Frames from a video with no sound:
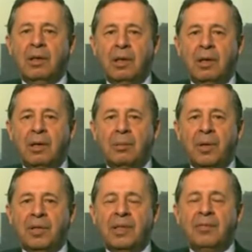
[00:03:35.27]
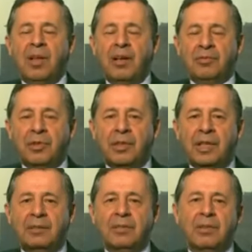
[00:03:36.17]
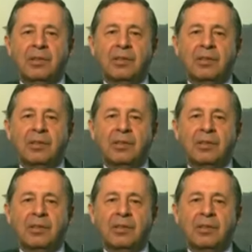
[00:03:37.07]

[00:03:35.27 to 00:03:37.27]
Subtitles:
But even after that